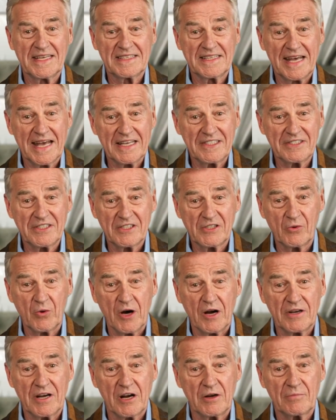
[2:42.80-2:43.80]
cases
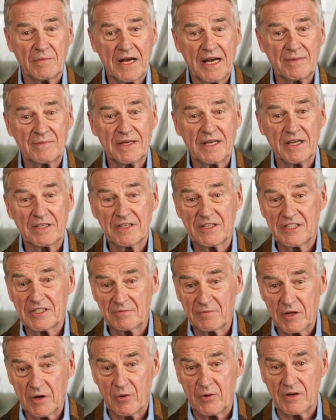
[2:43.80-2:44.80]
where there may be a
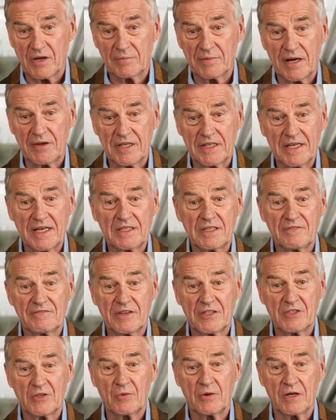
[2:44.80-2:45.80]
dispute about an
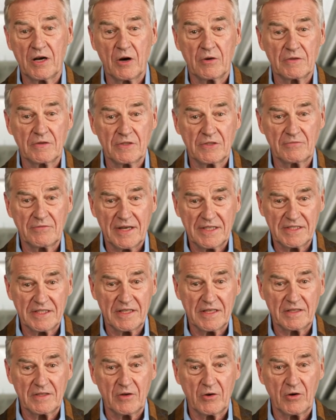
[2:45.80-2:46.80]
individual owner's
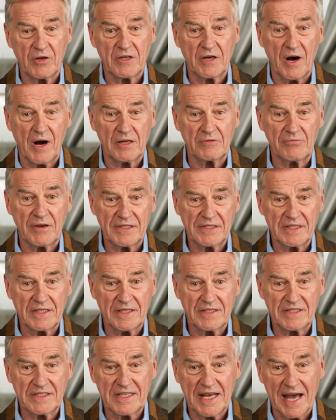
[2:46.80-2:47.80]
resident or
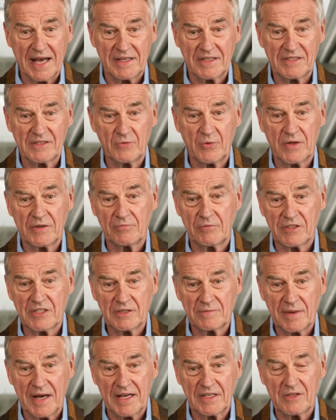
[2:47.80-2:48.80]
non-resident status with
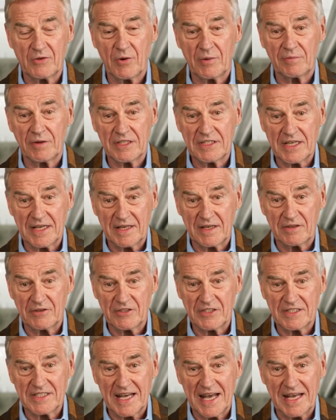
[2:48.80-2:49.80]
respect to a particular
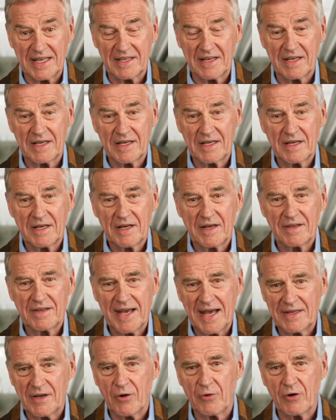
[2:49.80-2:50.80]
state,
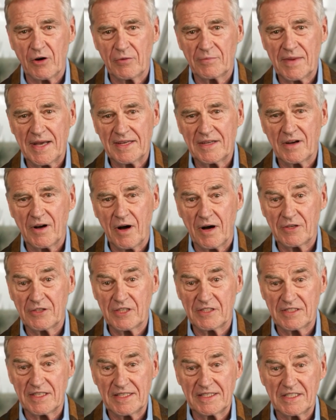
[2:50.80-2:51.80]
that owner may
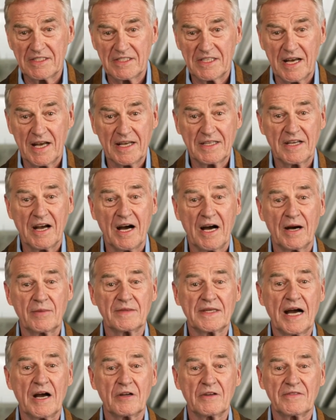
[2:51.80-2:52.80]
cautiously decide to
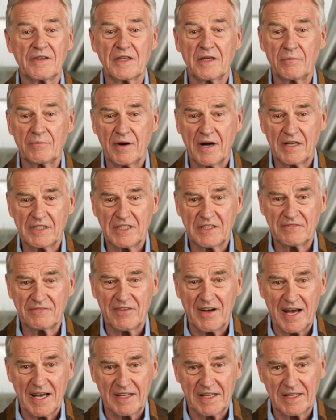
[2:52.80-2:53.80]
opt out of the composite
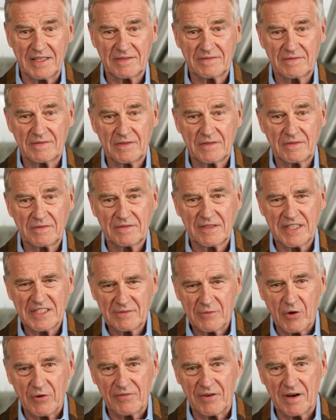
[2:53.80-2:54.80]
filing. This
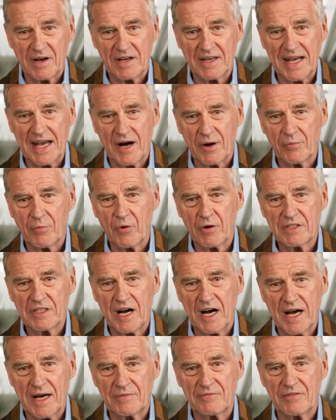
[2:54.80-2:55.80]
move will allow more
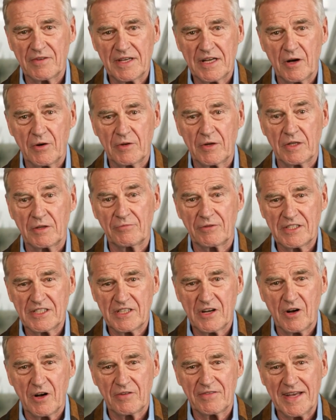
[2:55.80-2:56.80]
time for the owner to
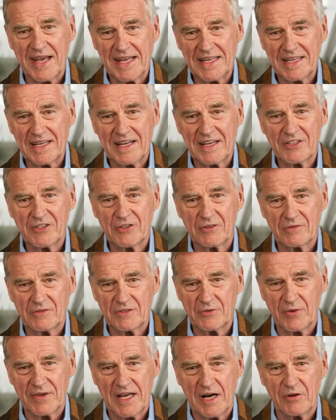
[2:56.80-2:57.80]
resolve any
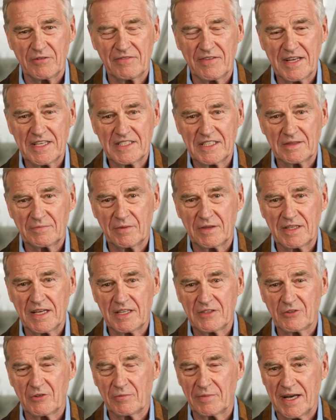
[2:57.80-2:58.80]
issues without facing
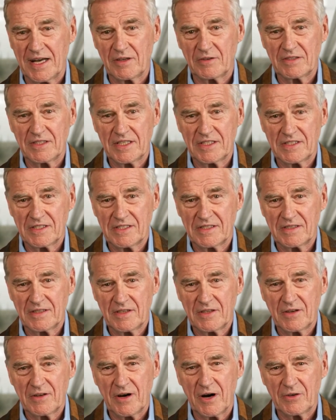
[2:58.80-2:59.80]
potential penalties.
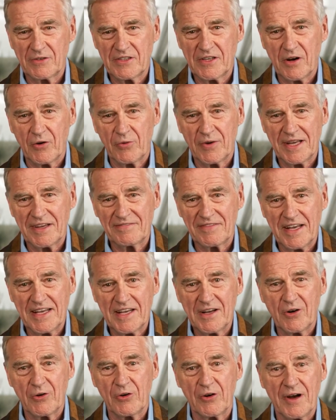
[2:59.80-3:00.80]
Also, if
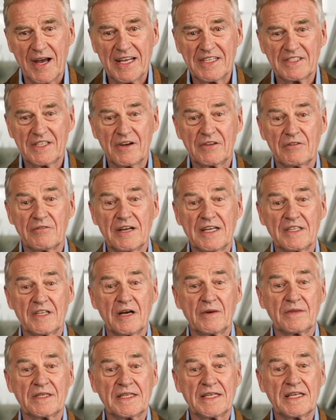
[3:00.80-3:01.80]
any owner has other
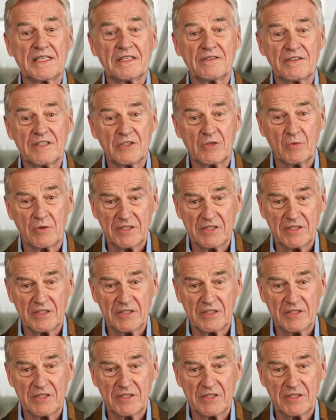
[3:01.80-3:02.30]
income in the individual